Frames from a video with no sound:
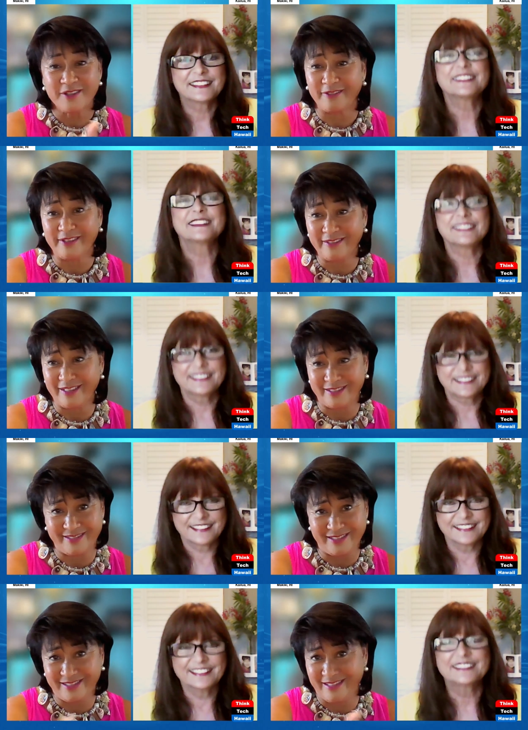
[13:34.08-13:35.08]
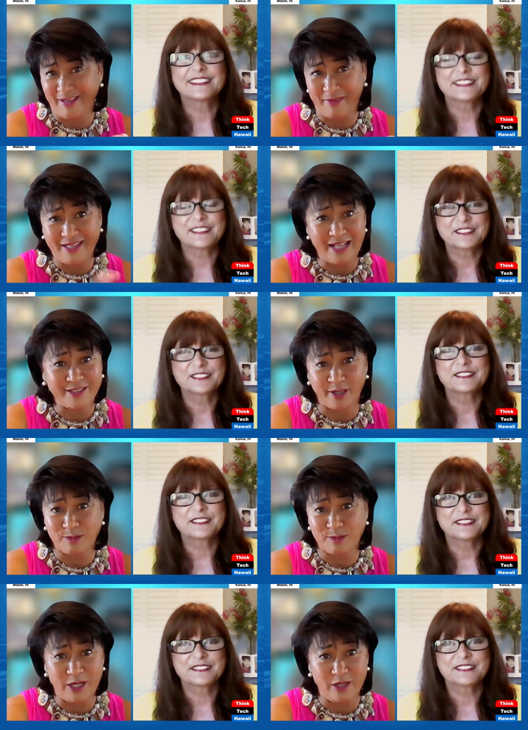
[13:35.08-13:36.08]
Speaker 1: So, the, the, I mean, that
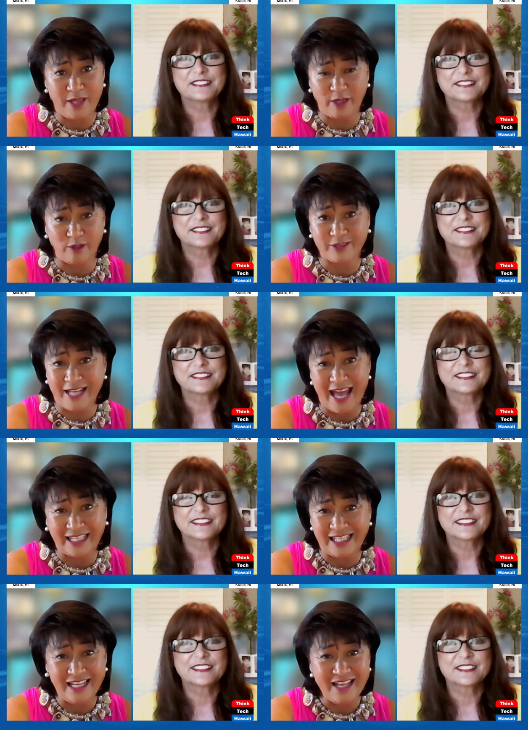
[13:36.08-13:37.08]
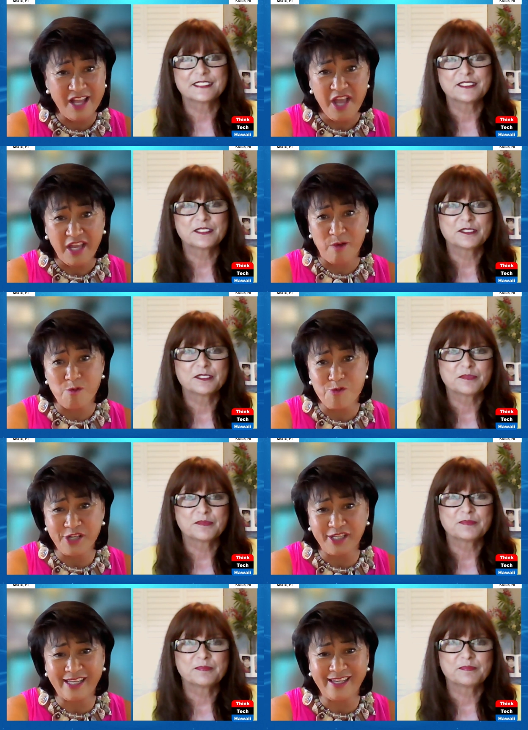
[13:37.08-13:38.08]
tells me that your daddy, he
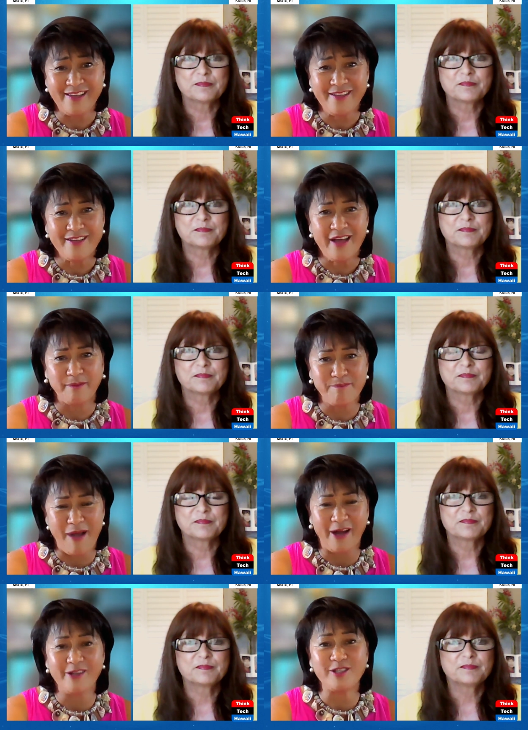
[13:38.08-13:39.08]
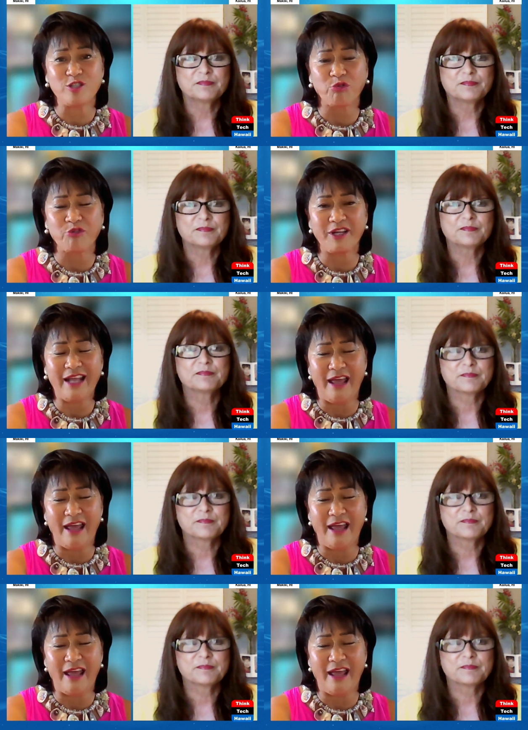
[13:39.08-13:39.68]
really admired children